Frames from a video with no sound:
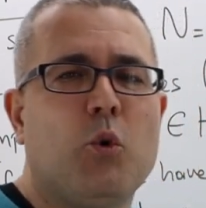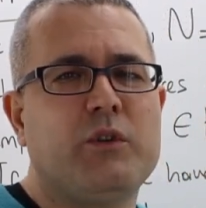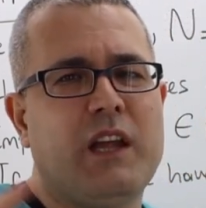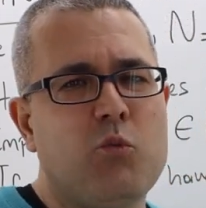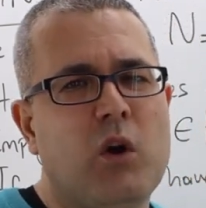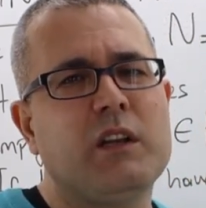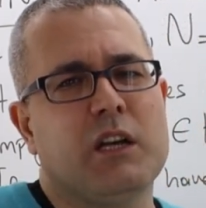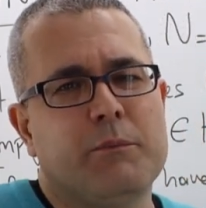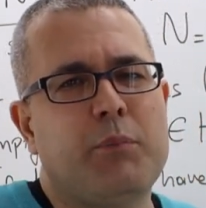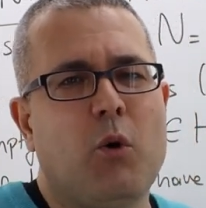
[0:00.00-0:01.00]
more than one
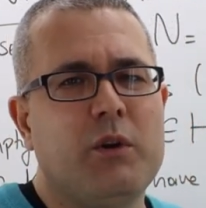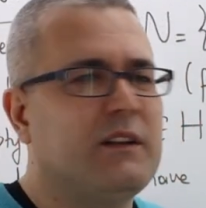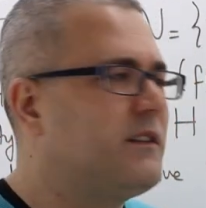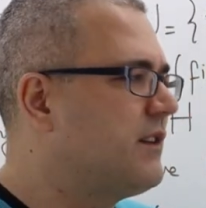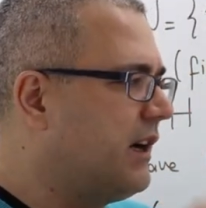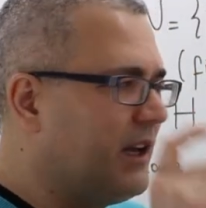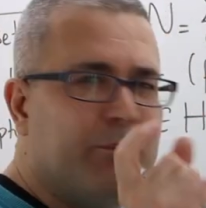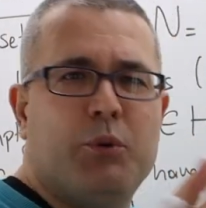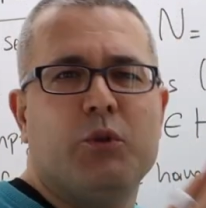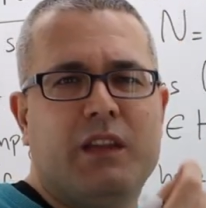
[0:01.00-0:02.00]
component, I
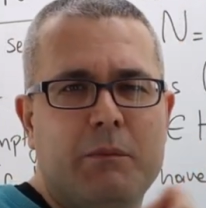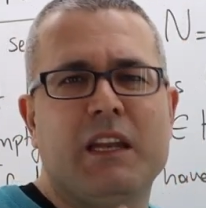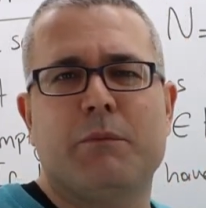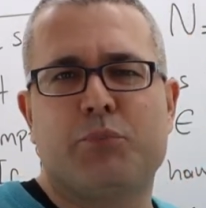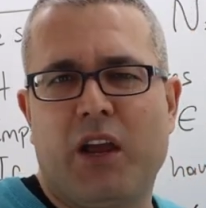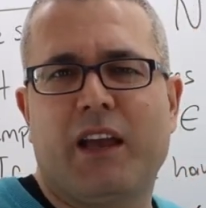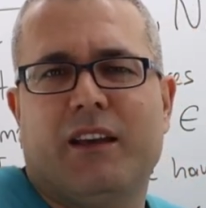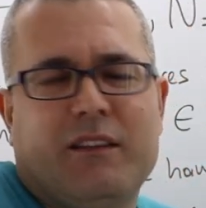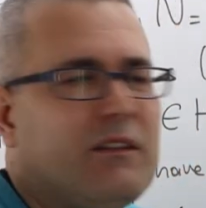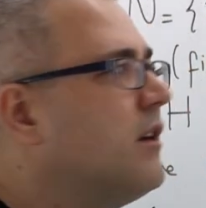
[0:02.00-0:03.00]
put them in a
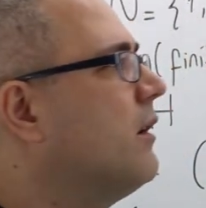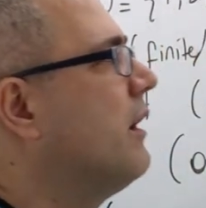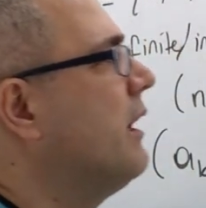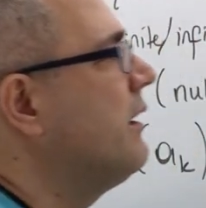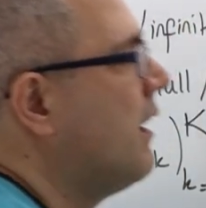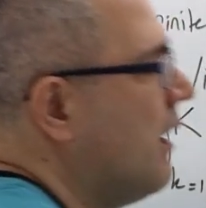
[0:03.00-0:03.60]
bracket. All right.